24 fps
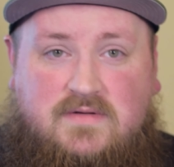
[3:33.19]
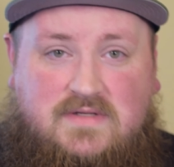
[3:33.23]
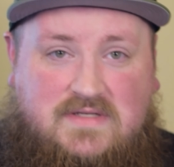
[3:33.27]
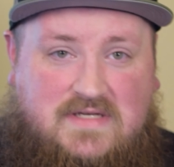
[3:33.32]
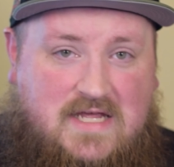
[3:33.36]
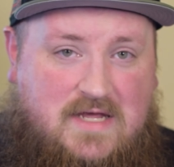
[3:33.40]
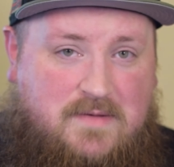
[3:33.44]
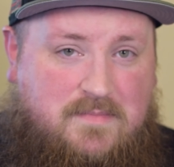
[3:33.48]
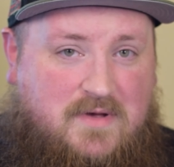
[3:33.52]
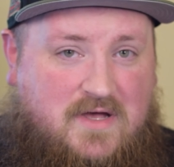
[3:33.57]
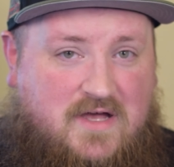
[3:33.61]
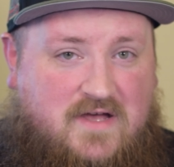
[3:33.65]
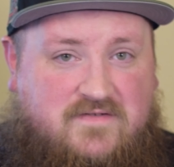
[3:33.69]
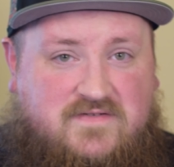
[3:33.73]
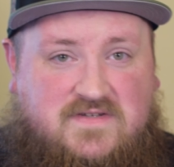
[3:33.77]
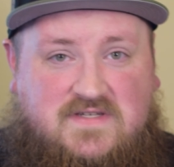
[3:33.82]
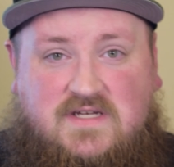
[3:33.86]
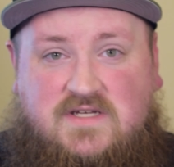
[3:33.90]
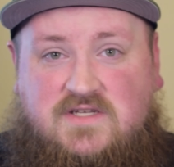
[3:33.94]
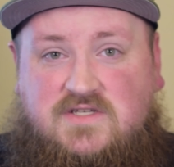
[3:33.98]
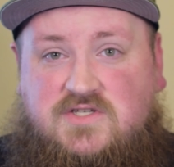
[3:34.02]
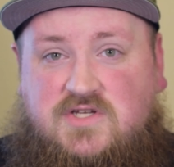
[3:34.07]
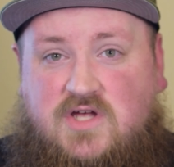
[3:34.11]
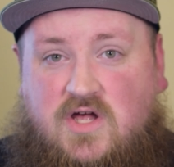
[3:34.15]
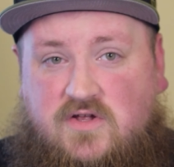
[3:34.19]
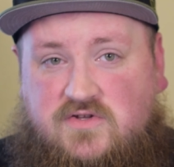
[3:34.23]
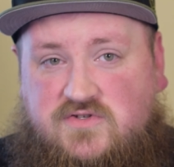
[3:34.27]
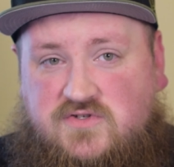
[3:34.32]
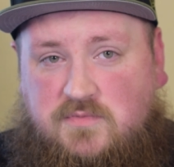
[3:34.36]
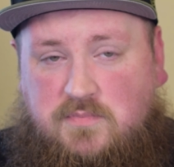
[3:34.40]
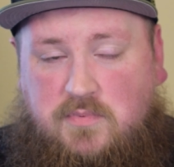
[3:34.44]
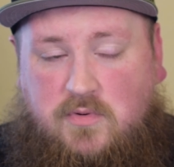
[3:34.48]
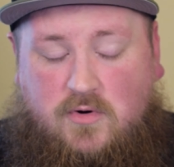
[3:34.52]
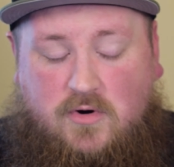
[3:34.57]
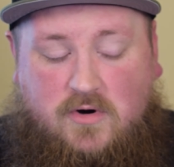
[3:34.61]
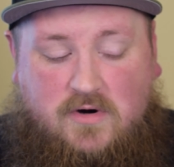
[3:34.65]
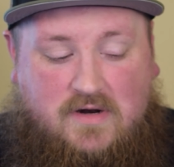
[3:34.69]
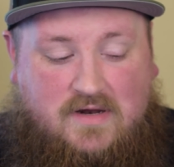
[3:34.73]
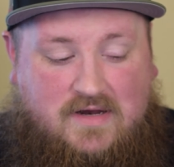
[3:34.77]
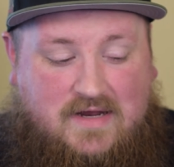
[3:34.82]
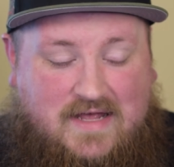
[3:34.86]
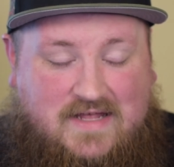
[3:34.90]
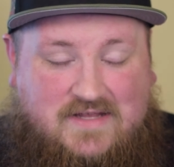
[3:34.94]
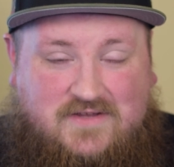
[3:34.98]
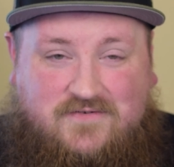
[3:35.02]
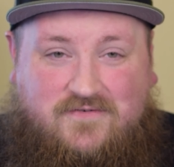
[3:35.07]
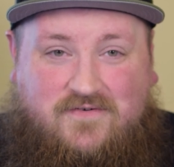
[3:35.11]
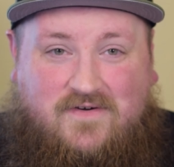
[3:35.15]
debuffs, solid support,
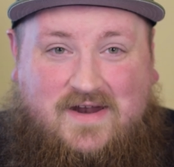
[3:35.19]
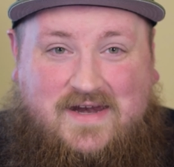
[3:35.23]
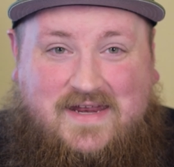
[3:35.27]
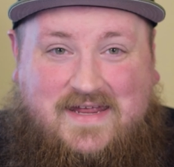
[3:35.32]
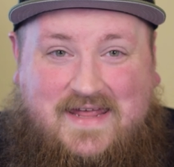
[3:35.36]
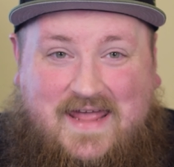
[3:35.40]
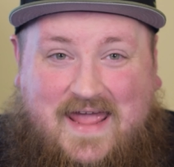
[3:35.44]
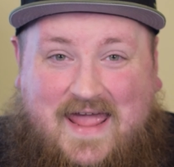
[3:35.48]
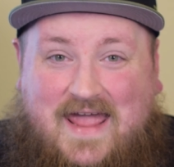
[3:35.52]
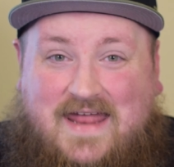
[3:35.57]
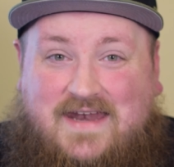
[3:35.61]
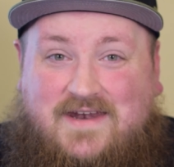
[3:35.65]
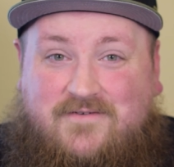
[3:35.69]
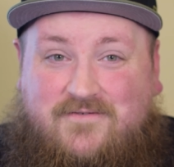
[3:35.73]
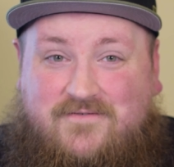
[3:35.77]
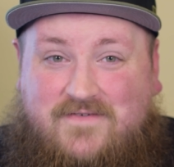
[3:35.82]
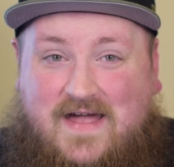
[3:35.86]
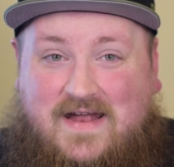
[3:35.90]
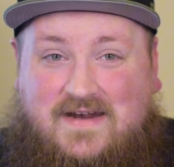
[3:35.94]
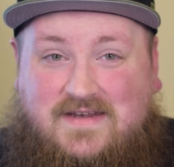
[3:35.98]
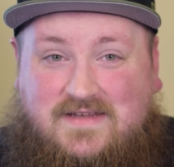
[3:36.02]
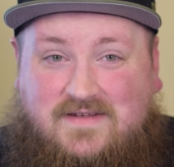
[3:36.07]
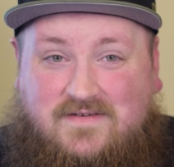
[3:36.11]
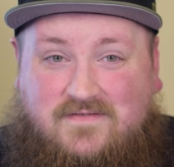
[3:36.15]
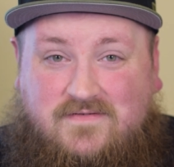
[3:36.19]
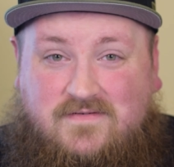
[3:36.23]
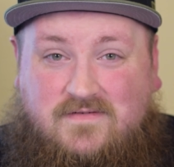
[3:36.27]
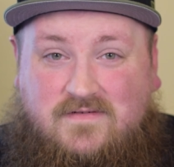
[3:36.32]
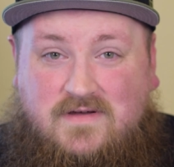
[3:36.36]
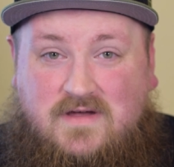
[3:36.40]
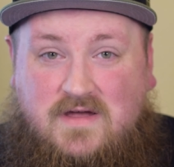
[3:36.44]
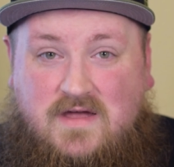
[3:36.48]
it's funny and effective.